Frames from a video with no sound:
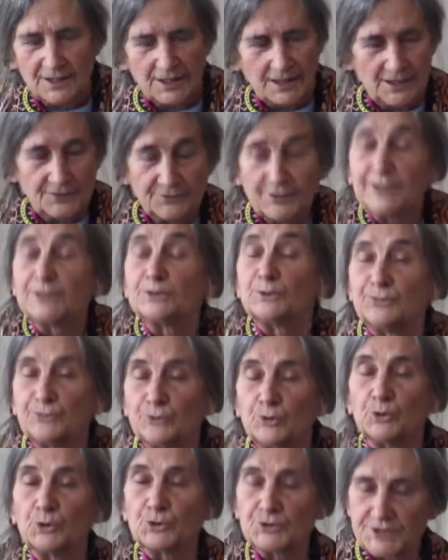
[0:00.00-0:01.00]
And that,
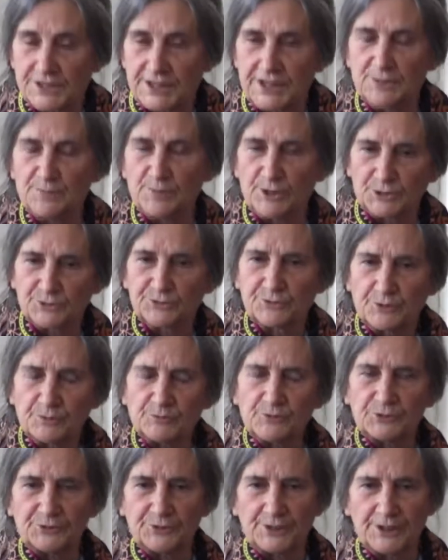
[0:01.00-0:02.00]
of course, came out from
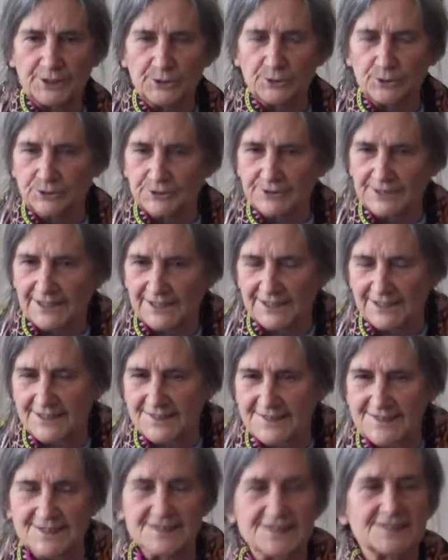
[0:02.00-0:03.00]
the final
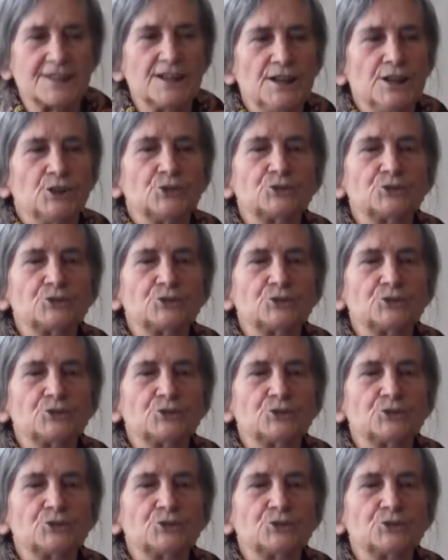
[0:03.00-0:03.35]
analysis.